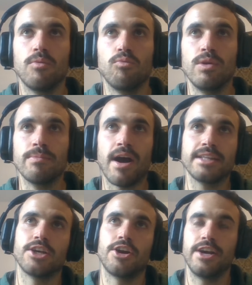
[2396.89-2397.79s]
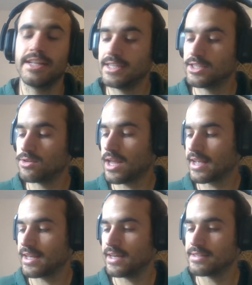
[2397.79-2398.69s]
we might turn it into
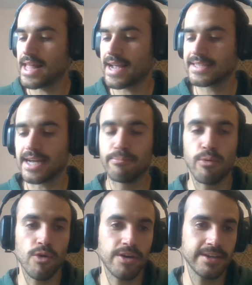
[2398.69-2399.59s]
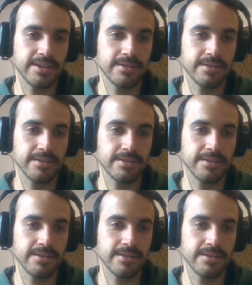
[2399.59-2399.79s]
like a SLACKATTACK board